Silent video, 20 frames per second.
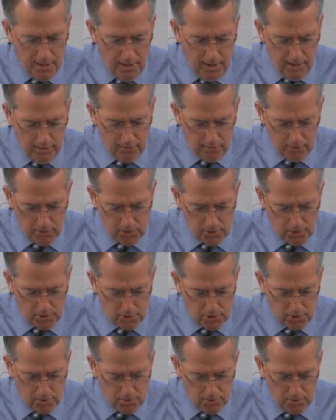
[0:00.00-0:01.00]
on
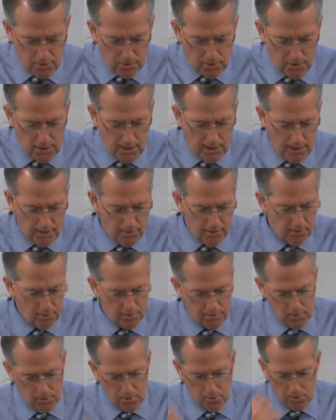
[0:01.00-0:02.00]
verses 13
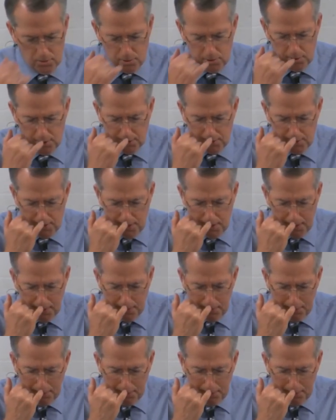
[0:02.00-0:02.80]
through 16.